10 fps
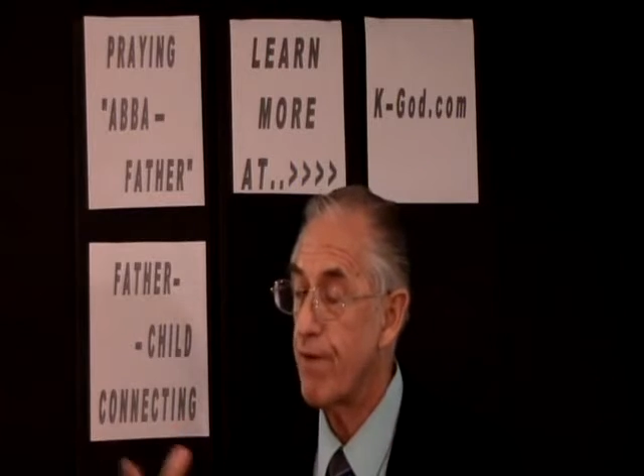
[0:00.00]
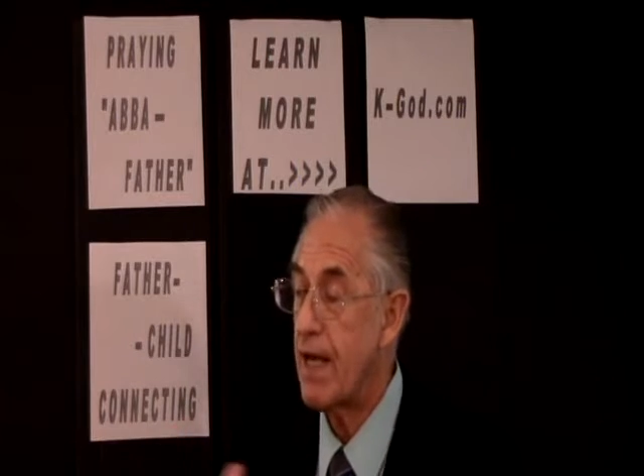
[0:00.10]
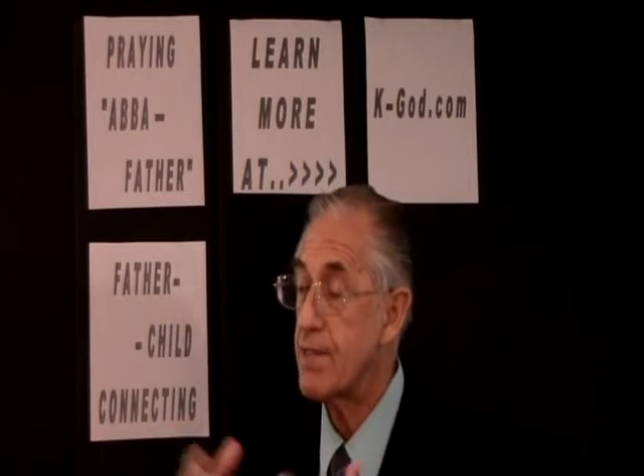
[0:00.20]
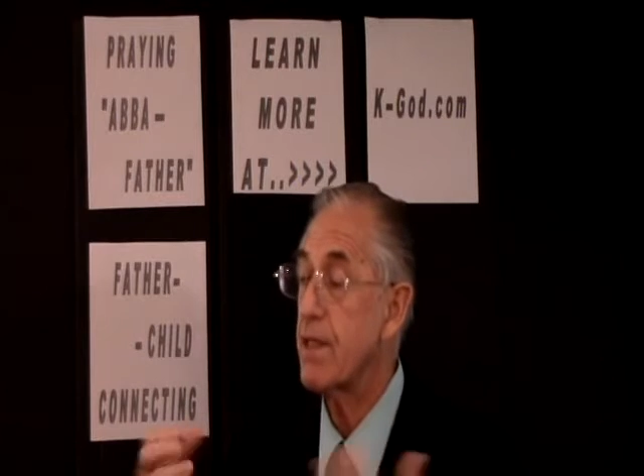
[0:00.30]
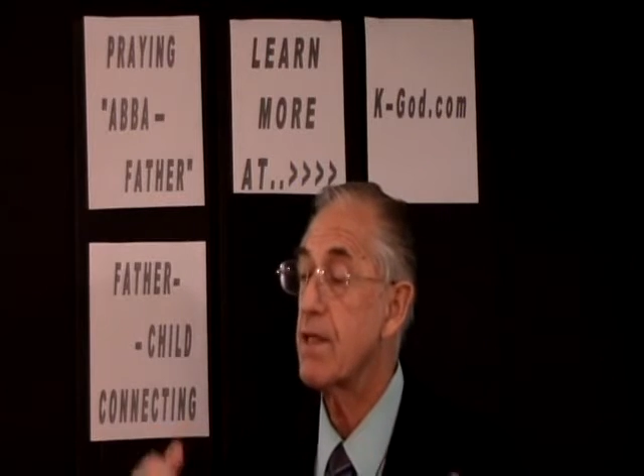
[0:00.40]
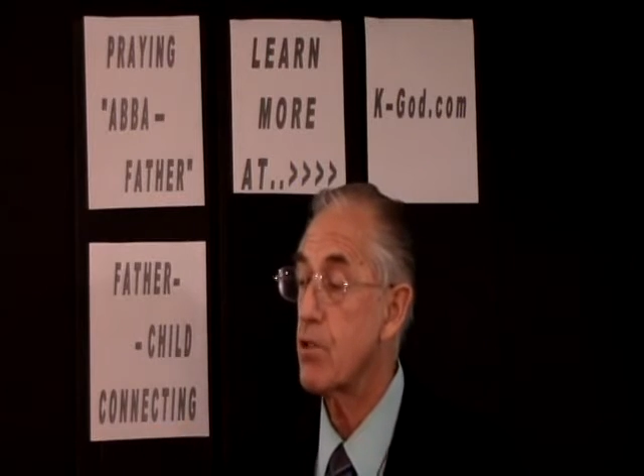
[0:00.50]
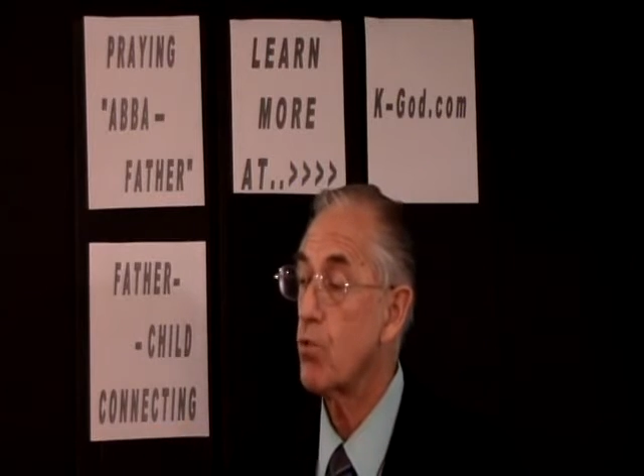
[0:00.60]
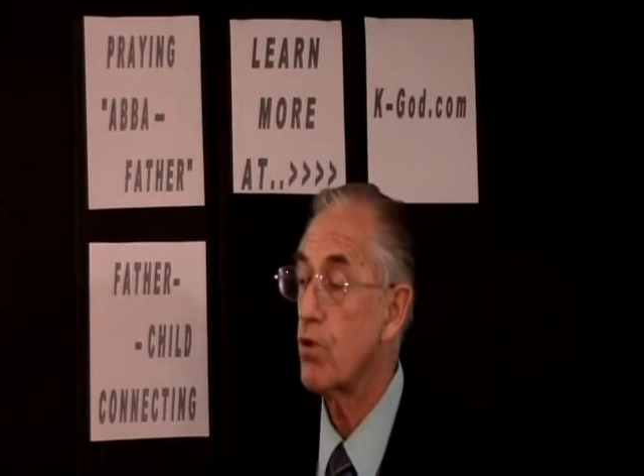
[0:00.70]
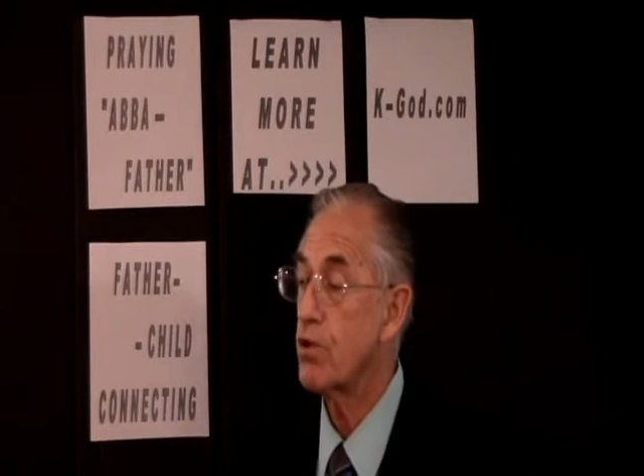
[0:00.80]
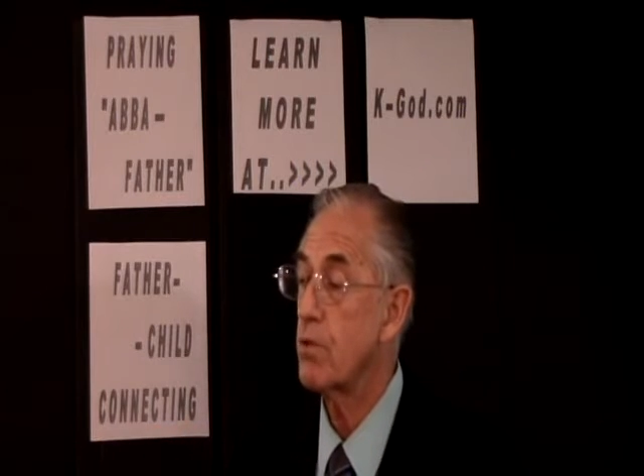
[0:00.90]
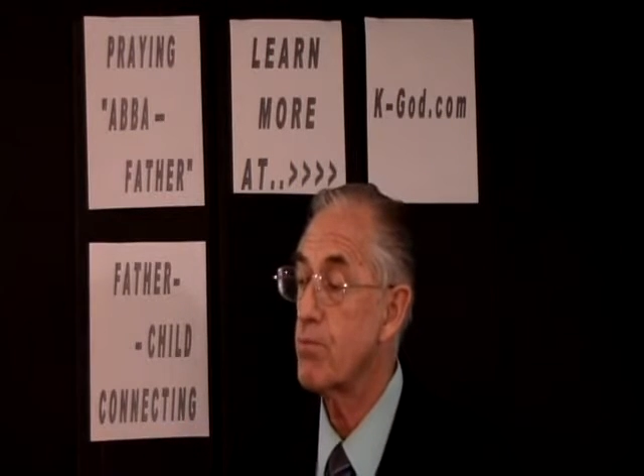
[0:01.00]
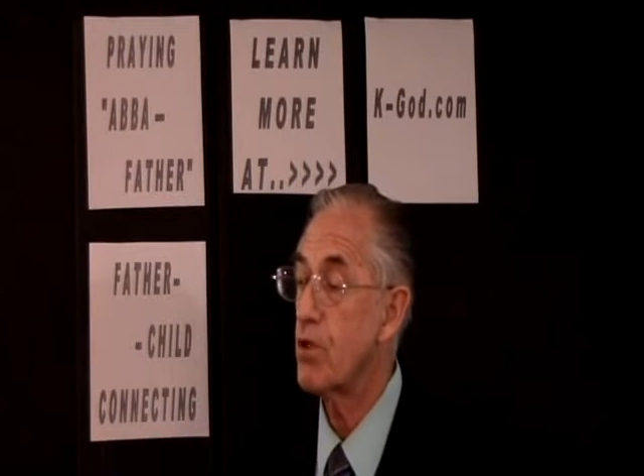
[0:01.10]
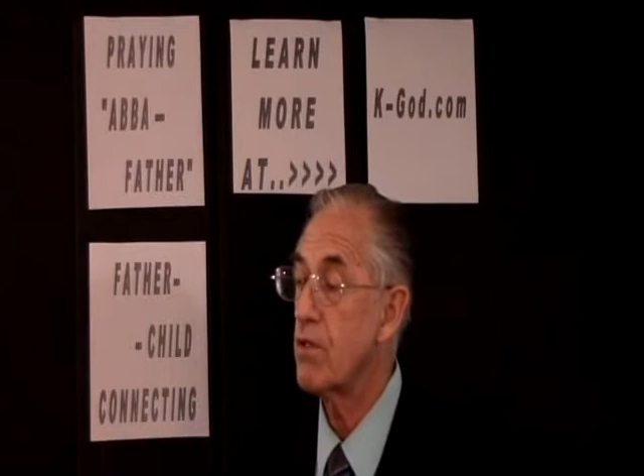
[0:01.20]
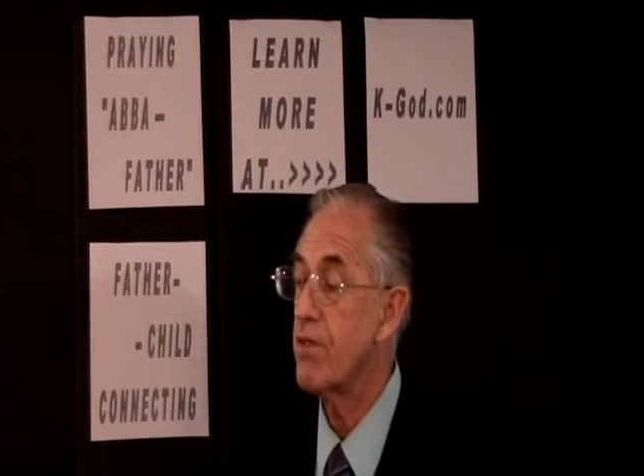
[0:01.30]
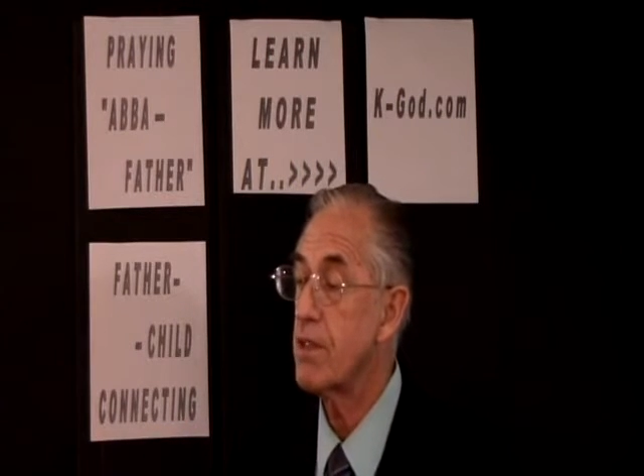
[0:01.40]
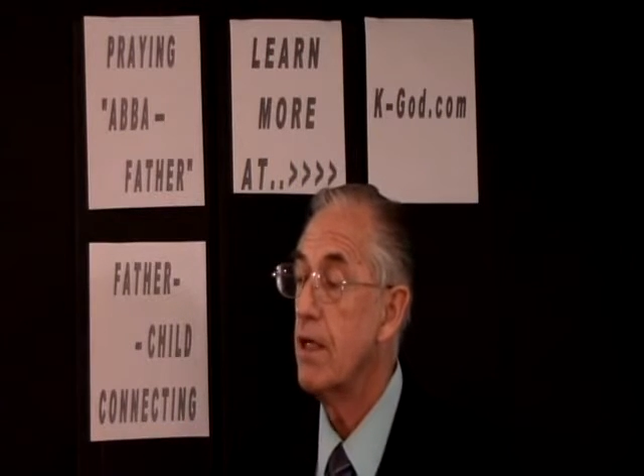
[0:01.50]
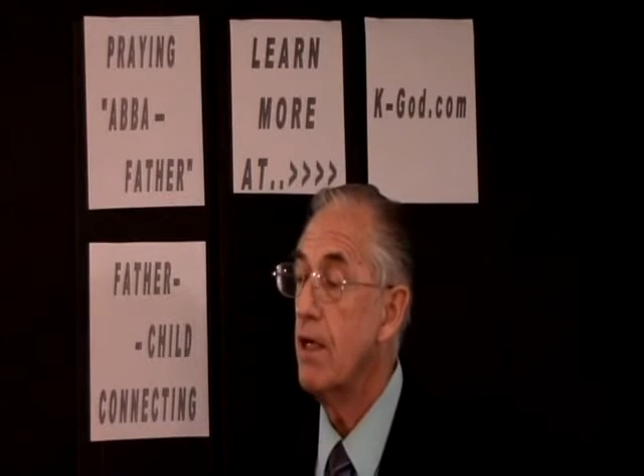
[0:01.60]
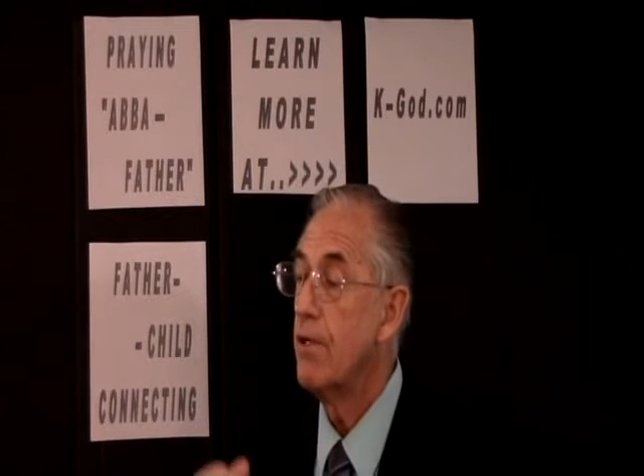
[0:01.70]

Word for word: fasting as a worship service